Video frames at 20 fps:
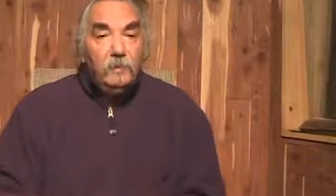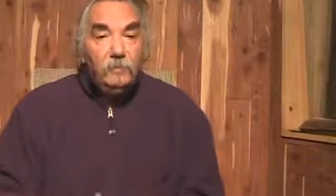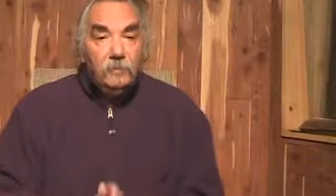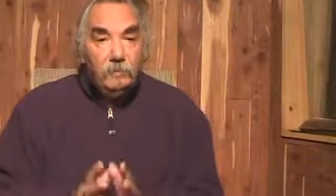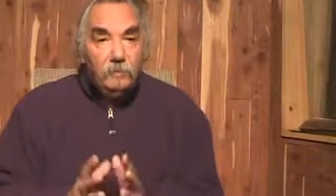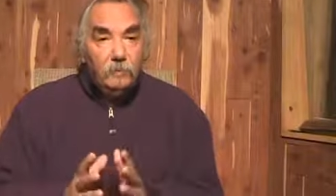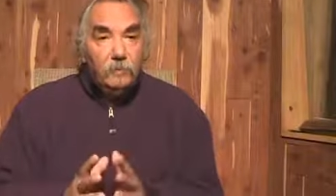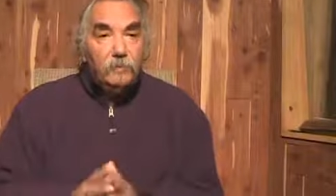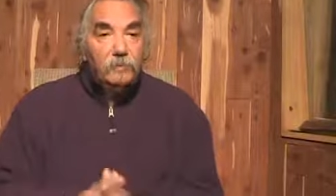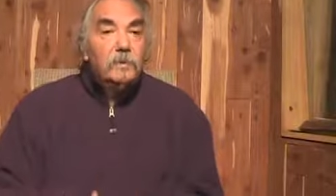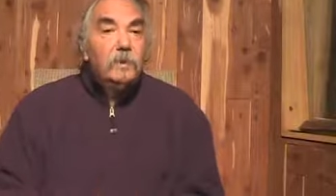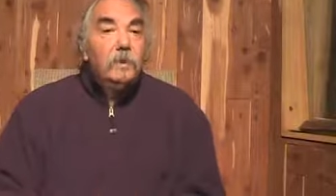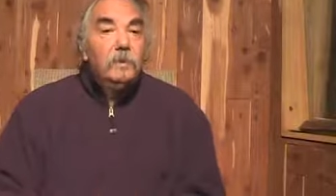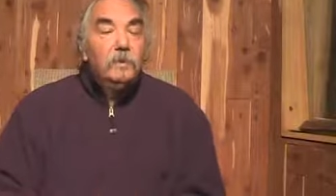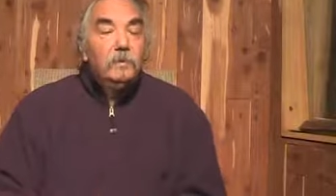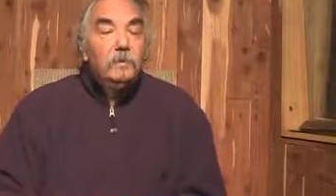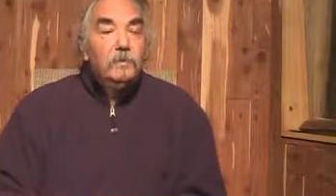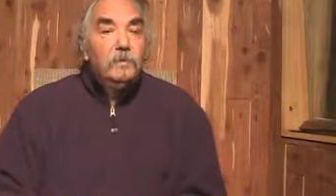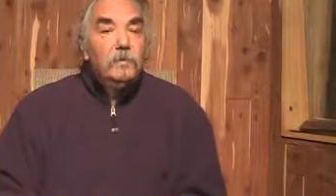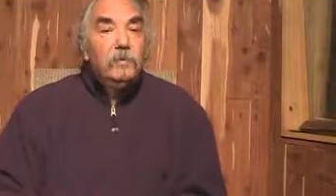Zero
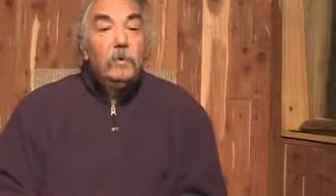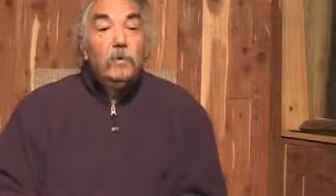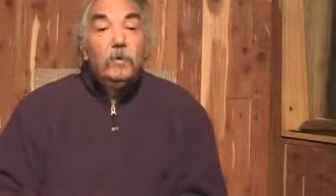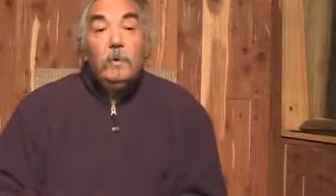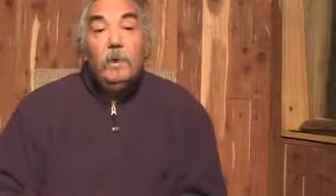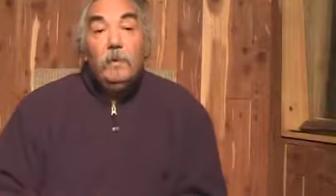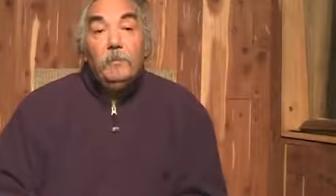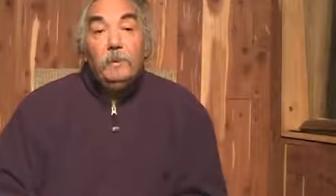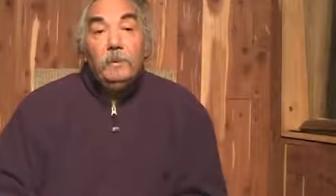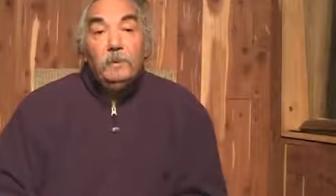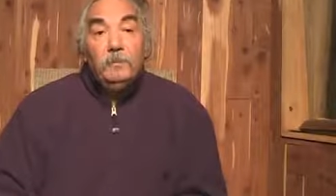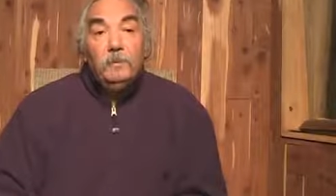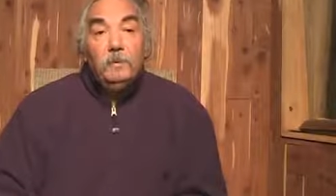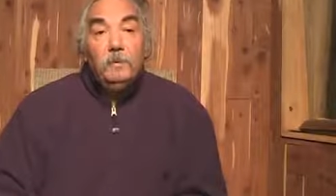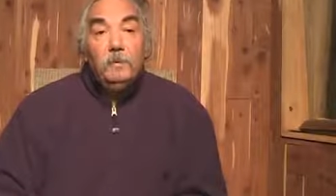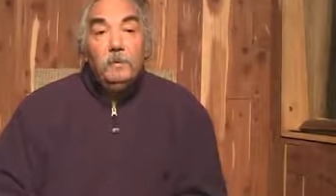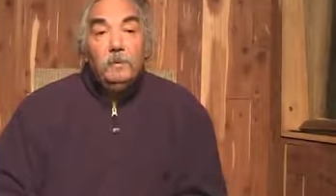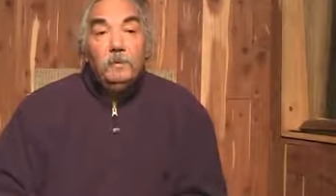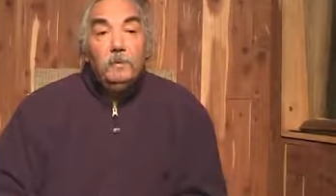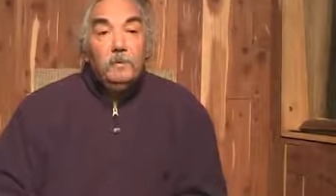state. No comma.
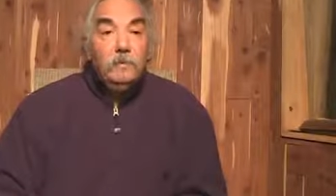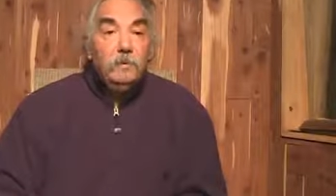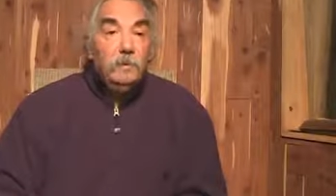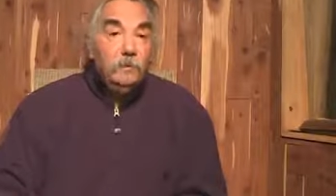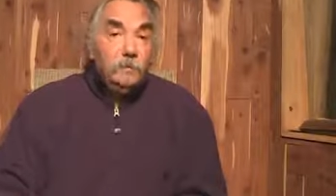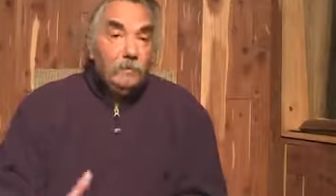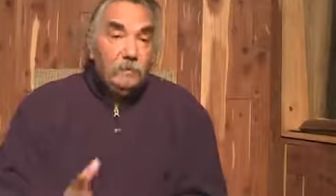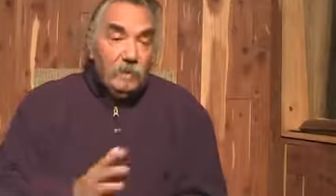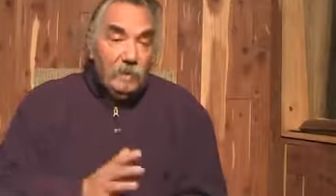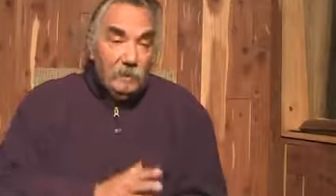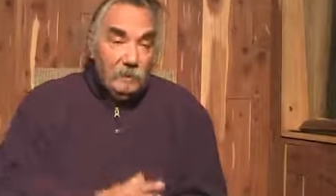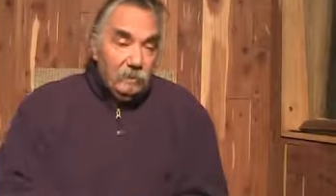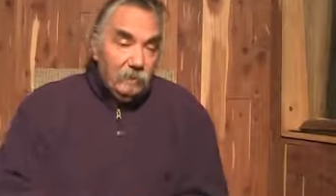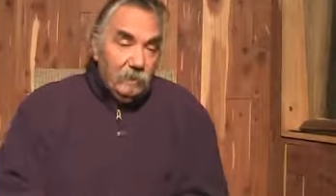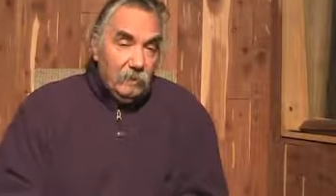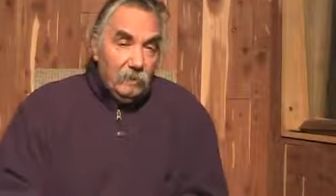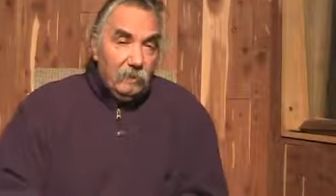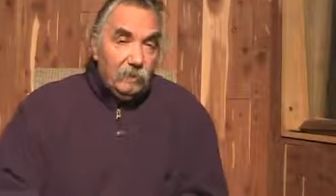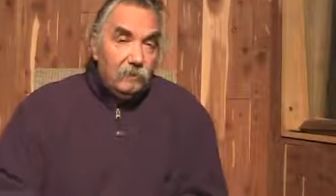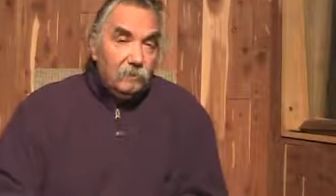So now we're tying it
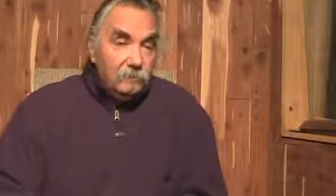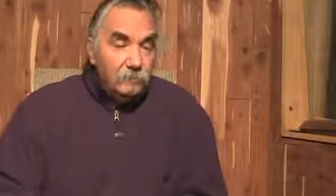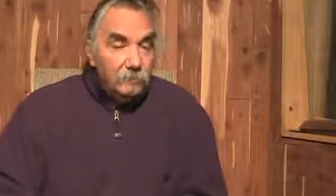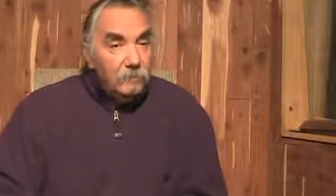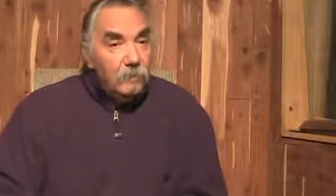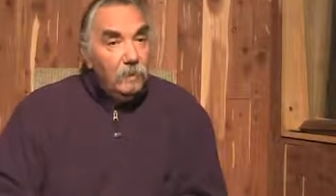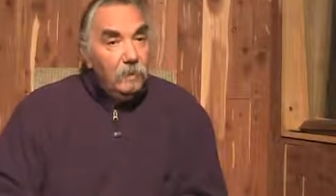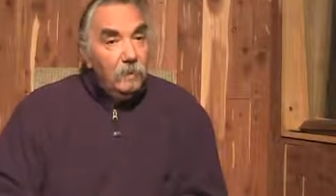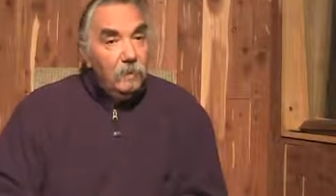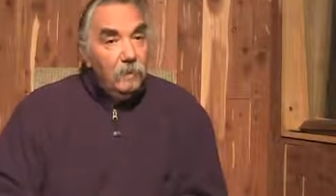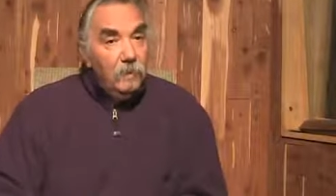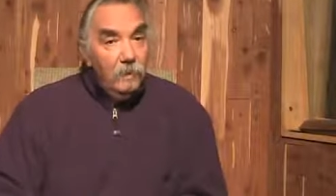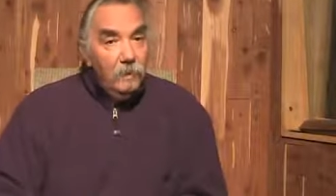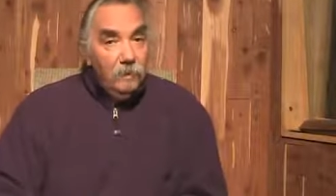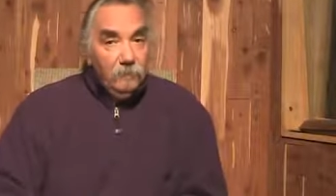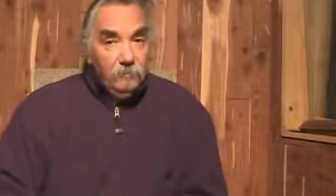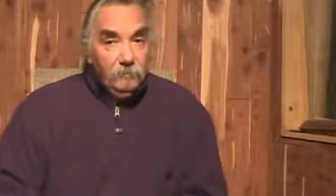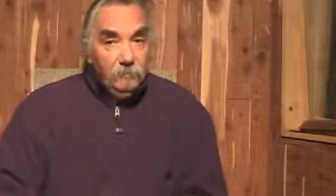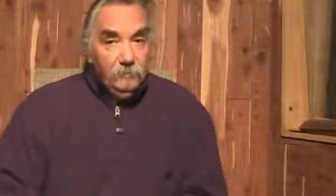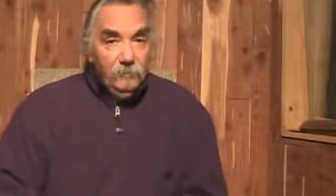
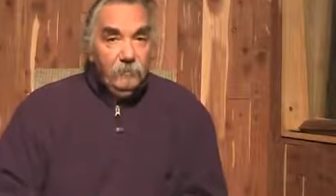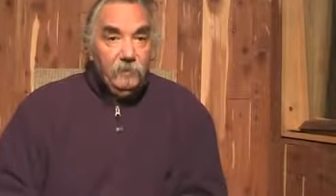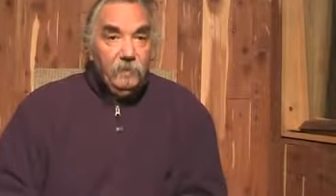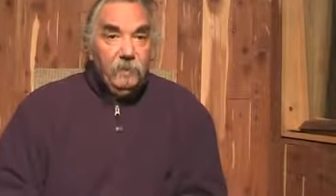together.